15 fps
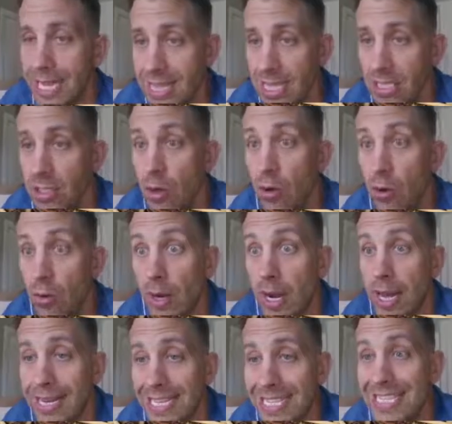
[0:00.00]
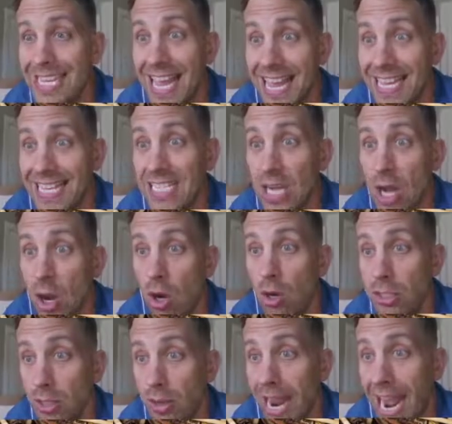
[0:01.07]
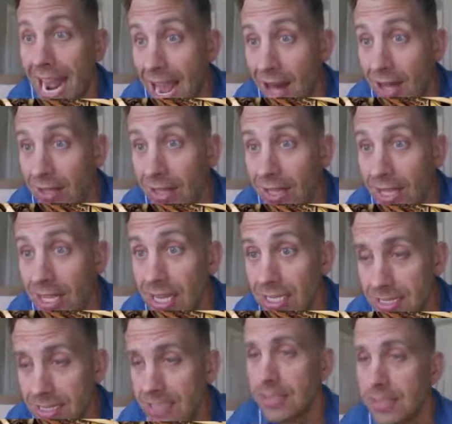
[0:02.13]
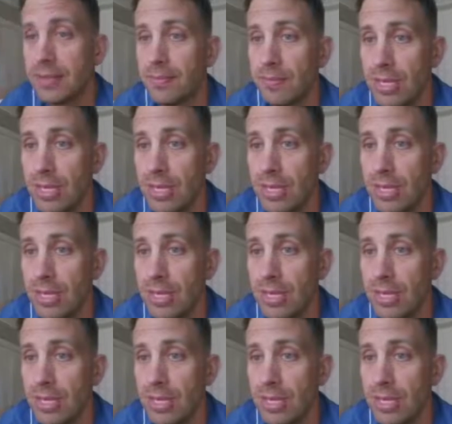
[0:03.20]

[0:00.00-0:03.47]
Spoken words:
And then go around and test all your outlets.